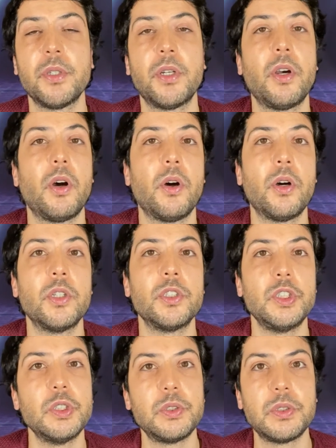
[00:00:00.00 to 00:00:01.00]
her on
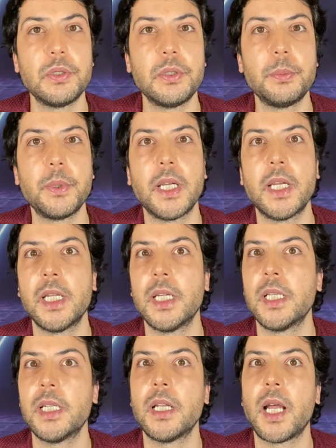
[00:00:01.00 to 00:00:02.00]
YouTube,
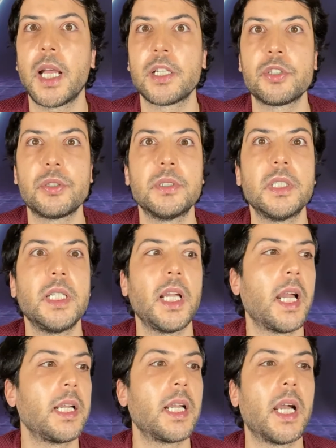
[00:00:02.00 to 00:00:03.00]
and actually
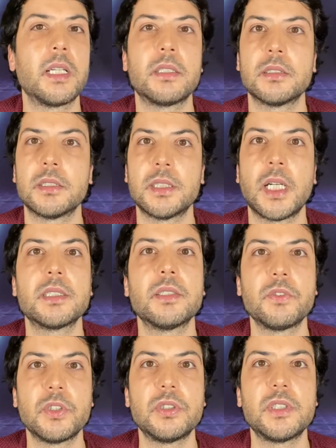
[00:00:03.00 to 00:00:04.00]
I got lots
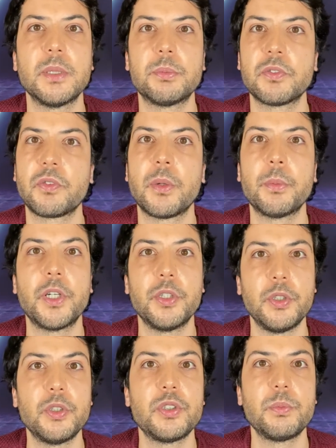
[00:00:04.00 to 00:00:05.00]
of good tips from her
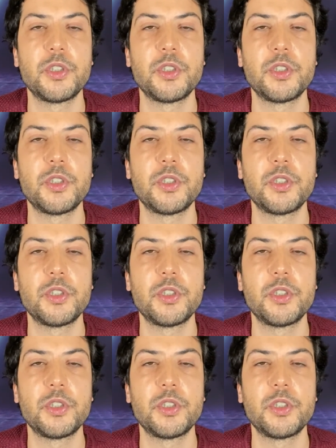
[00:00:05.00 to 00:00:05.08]
YouTube